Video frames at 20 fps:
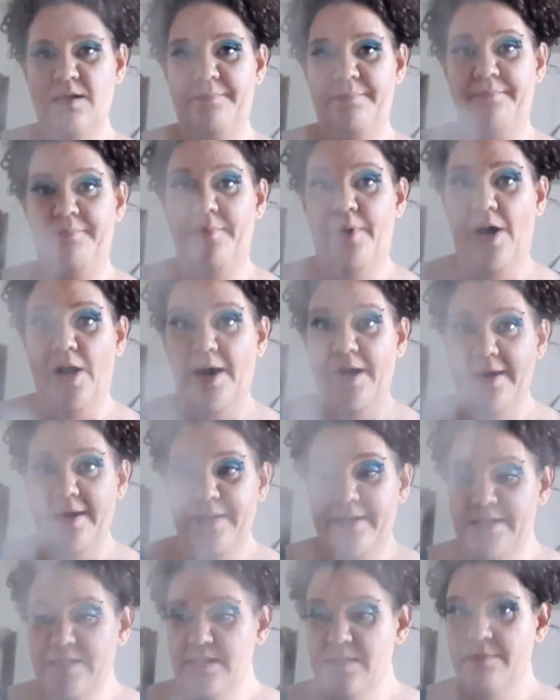
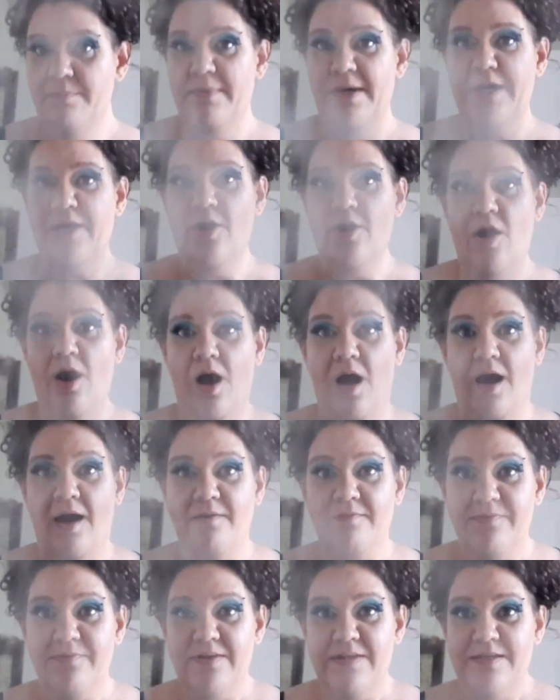My
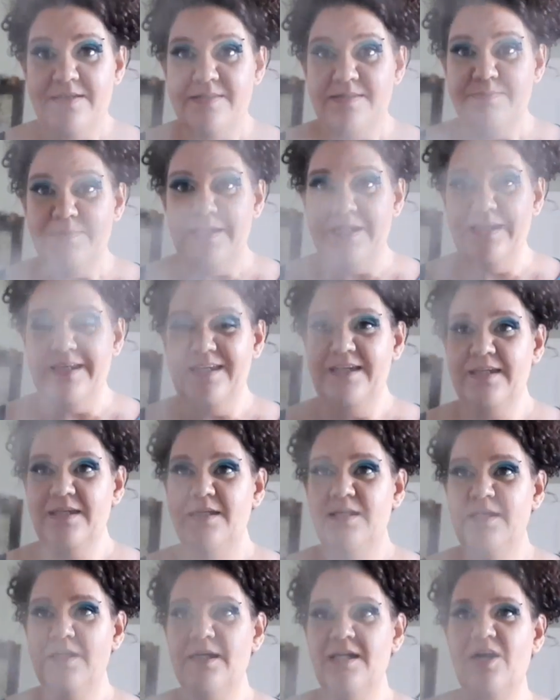coffee is mini.
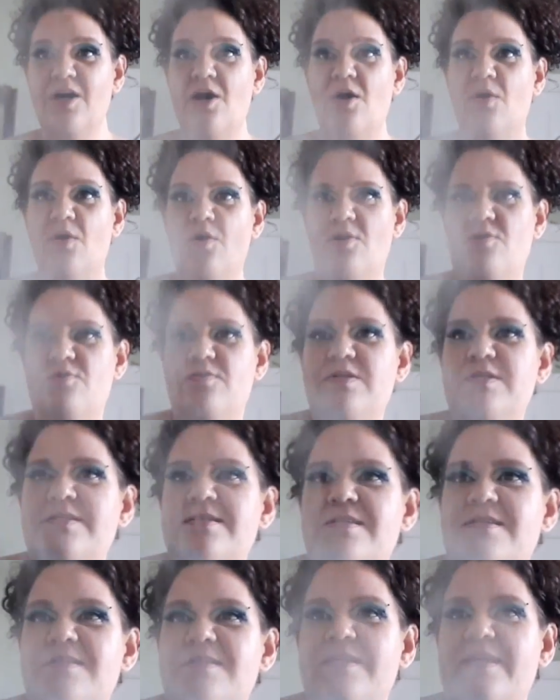Oh, this
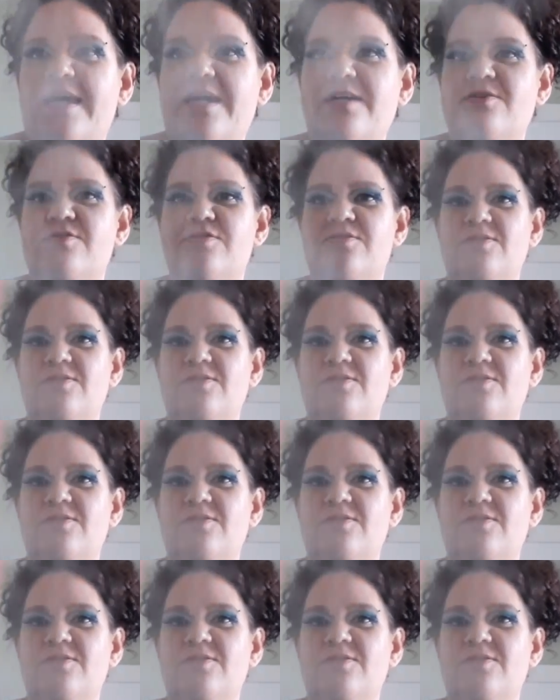is an extra